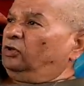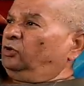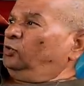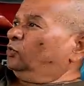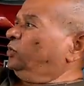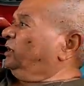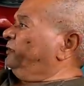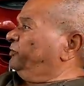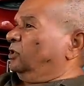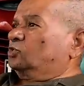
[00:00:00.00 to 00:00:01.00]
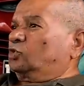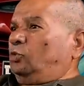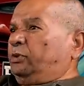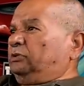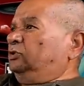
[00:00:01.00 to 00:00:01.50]
you could have leave your house
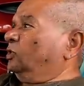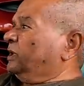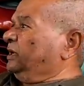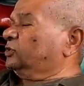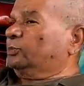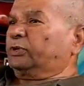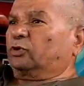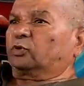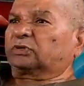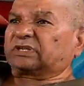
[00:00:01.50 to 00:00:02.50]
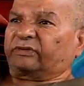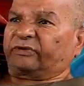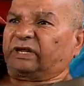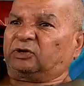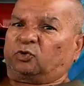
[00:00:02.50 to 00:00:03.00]
open, your gate open, go to San
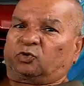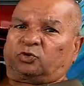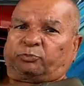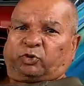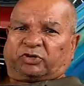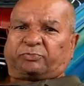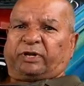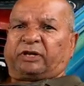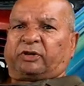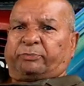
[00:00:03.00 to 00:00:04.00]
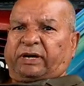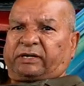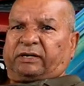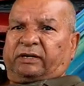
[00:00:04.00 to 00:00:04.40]
Fernando or go to Port of Spain and come back.